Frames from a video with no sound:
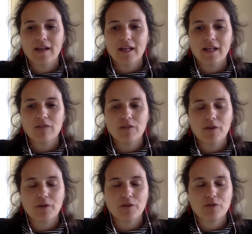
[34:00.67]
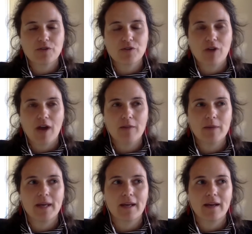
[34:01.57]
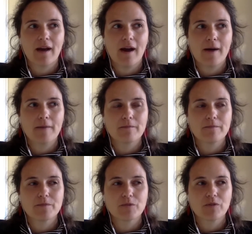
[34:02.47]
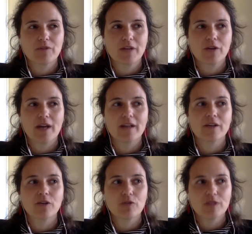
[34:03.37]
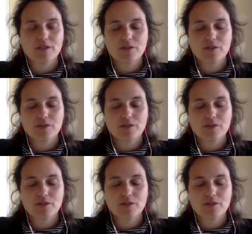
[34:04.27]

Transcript: even though you're describing sort of an increased